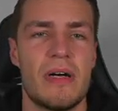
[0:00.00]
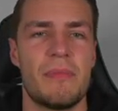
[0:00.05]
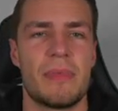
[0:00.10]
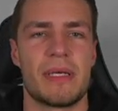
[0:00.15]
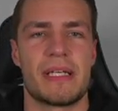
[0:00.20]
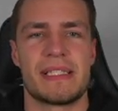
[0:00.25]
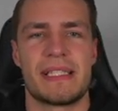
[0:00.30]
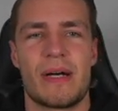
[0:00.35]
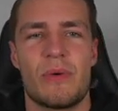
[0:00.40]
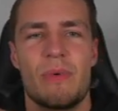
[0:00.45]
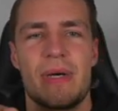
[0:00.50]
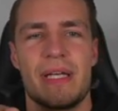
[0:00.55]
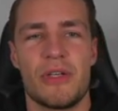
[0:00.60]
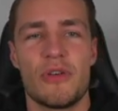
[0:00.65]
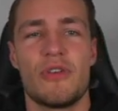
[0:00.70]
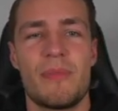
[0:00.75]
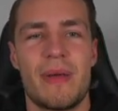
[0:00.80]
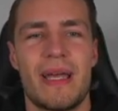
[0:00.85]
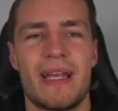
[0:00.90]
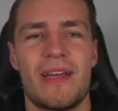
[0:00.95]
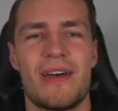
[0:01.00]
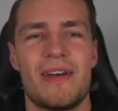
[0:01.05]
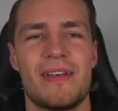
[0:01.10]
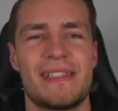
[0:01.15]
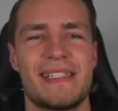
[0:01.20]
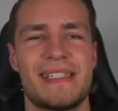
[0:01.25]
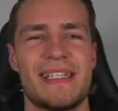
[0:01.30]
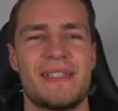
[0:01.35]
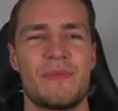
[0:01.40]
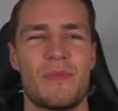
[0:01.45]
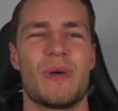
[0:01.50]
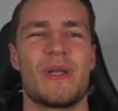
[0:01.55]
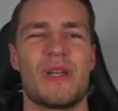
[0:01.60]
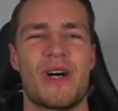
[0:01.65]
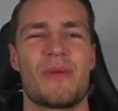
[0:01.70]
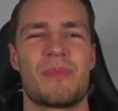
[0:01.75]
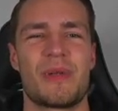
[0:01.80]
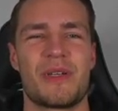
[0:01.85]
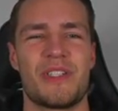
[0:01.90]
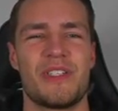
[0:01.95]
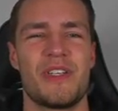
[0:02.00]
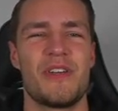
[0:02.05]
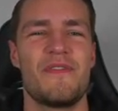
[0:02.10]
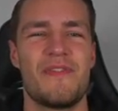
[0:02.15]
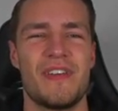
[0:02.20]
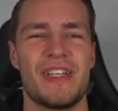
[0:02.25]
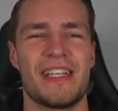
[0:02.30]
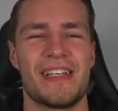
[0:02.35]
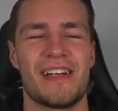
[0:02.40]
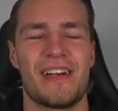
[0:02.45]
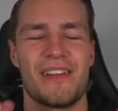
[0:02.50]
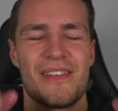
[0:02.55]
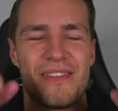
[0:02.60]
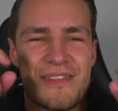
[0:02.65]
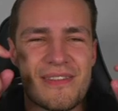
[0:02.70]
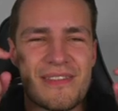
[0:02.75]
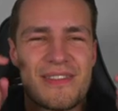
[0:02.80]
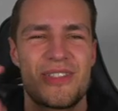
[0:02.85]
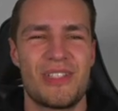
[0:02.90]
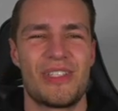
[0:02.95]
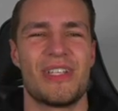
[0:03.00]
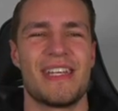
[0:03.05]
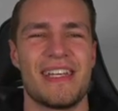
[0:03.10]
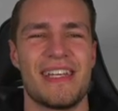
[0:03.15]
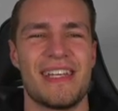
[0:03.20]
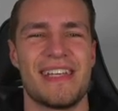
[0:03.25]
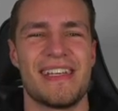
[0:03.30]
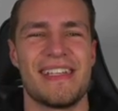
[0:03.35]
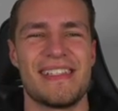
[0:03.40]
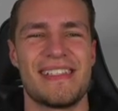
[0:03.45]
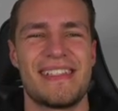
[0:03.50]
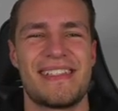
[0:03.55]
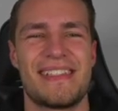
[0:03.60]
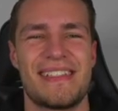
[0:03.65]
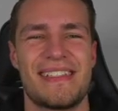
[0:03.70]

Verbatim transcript: because that way you'll be alerted when I upload a new video. Cheers.